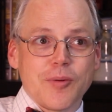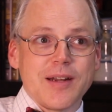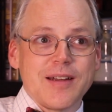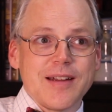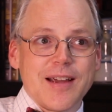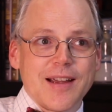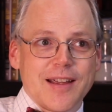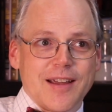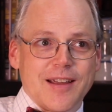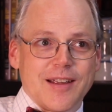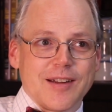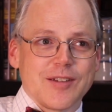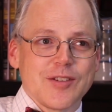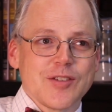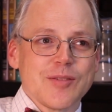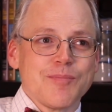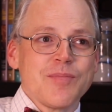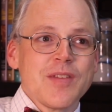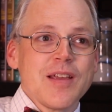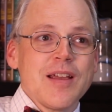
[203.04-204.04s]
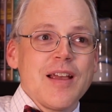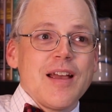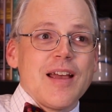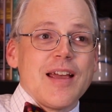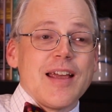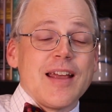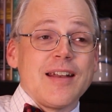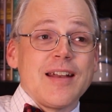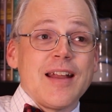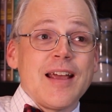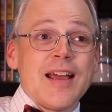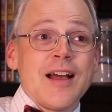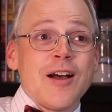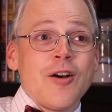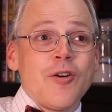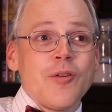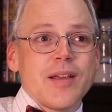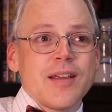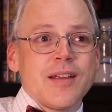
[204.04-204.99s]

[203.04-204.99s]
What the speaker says: decades. And now